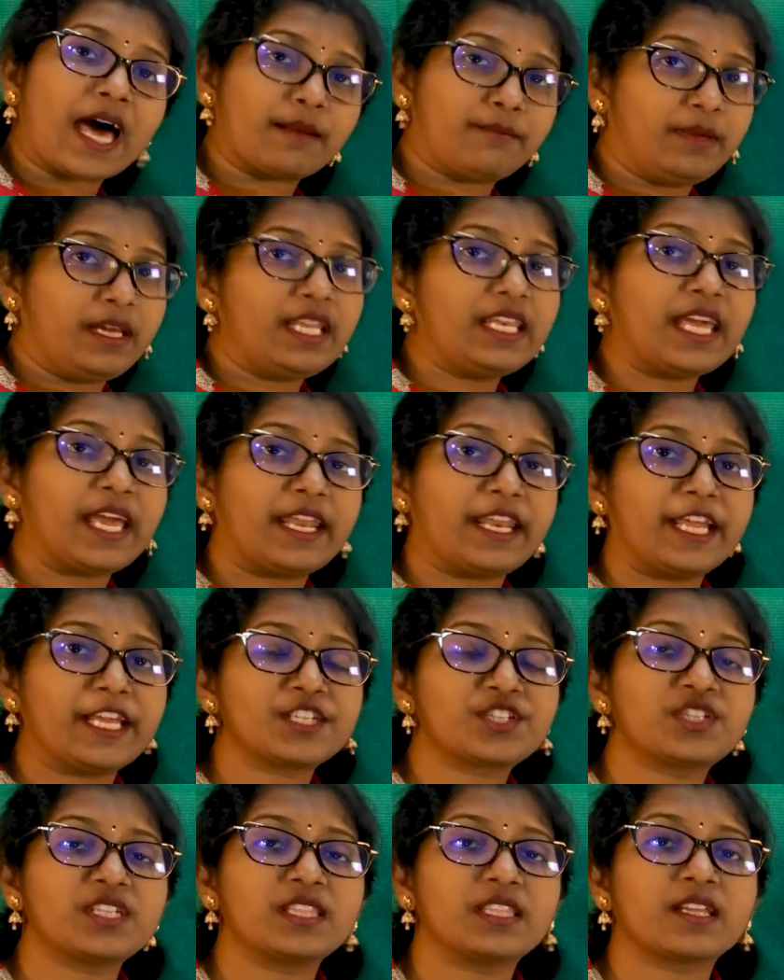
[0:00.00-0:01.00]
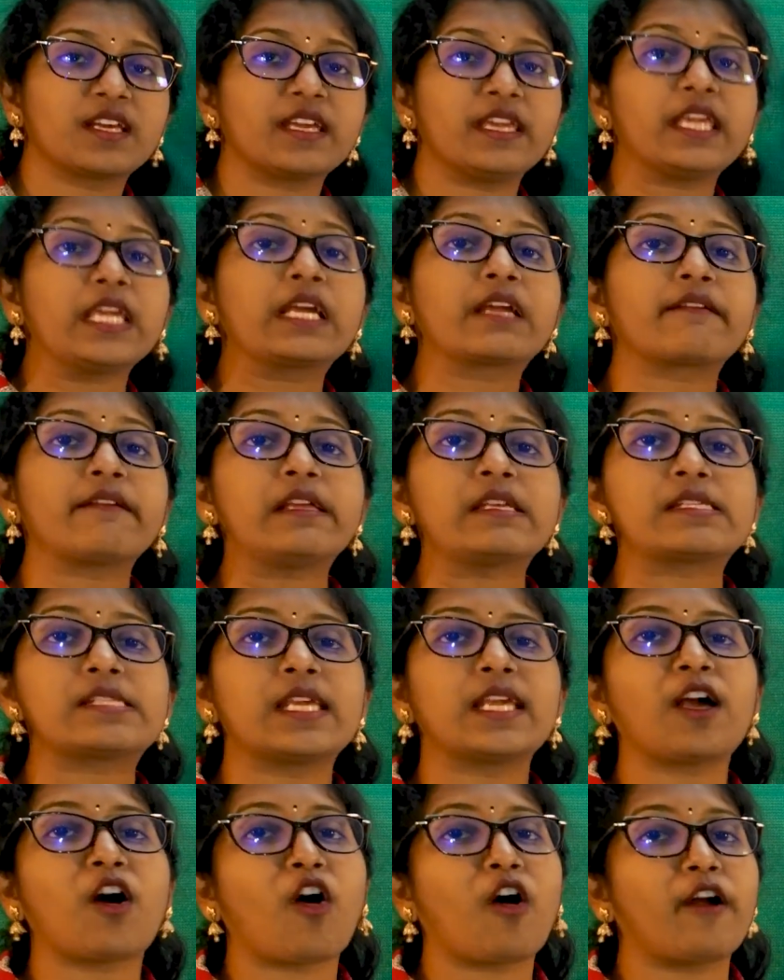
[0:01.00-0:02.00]
are being arranged in the
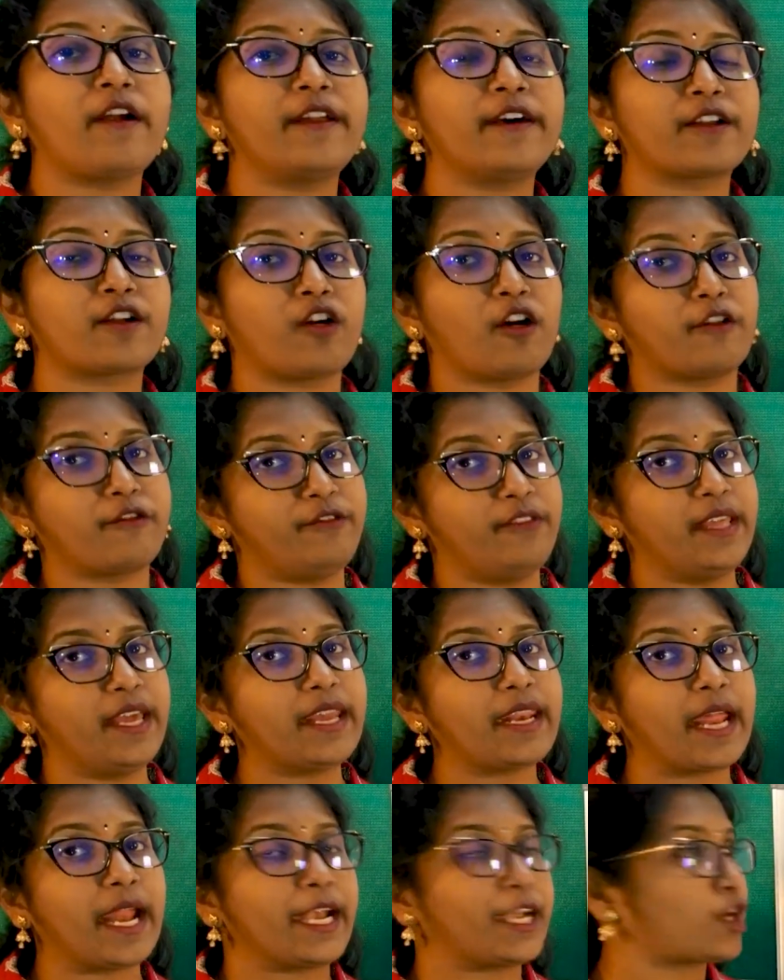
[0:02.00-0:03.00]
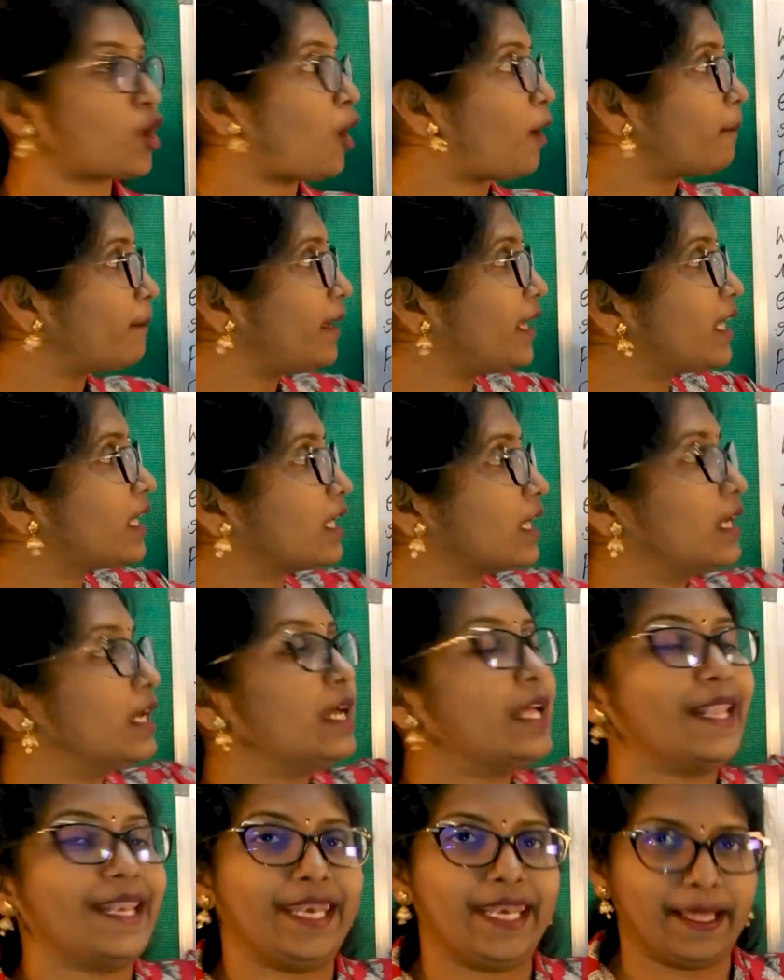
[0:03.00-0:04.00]
increasing order of their atomic
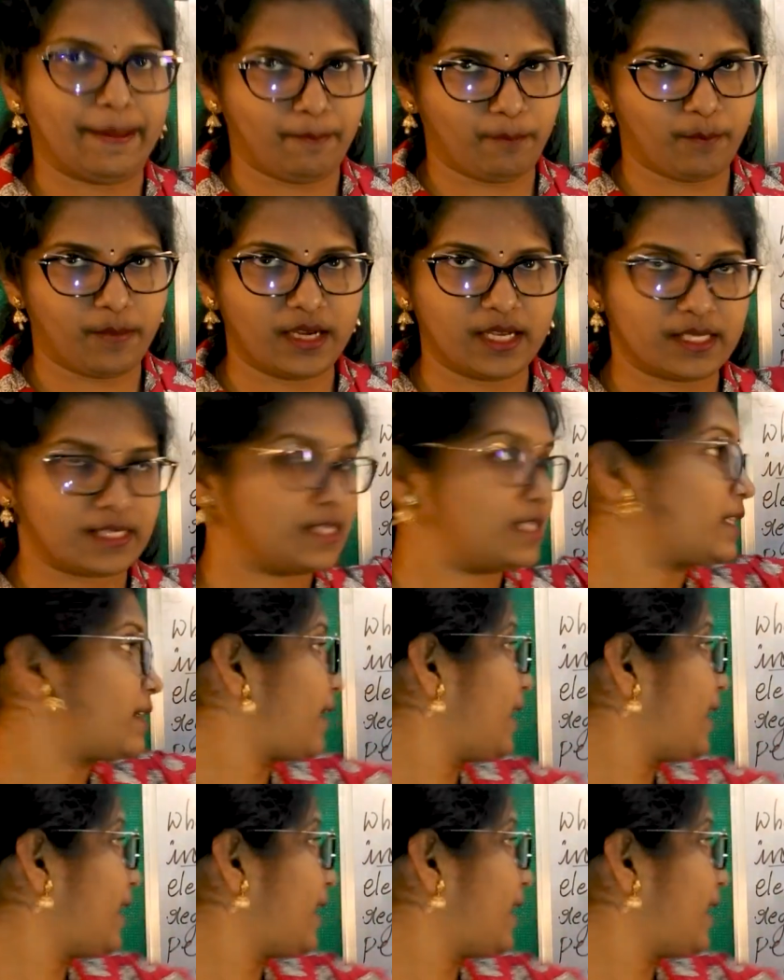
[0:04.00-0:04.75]
numbers,